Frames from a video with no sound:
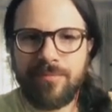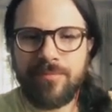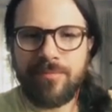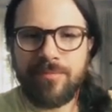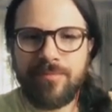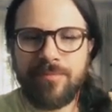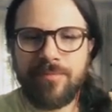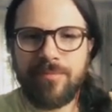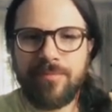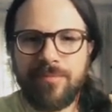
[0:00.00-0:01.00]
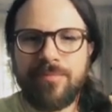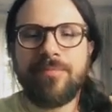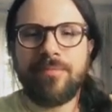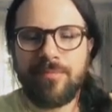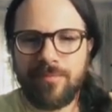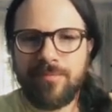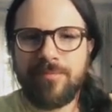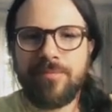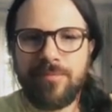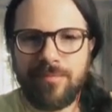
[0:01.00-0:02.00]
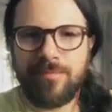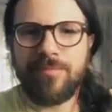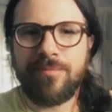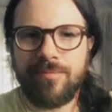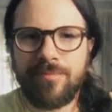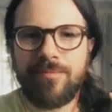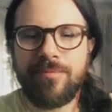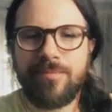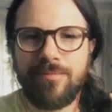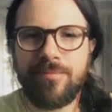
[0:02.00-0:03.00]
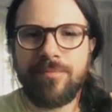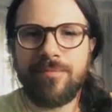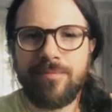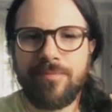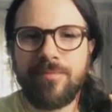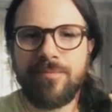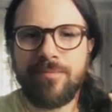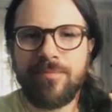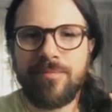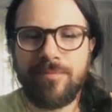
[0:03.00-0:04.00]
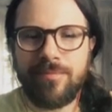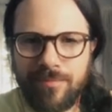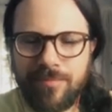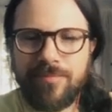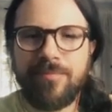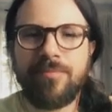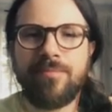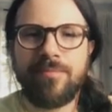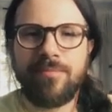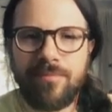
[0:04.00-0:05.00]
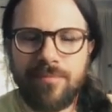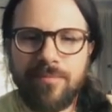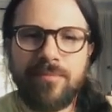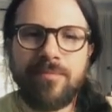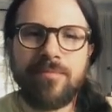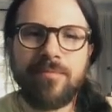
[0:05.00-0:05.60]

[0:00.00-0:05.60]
This person isn't speaking.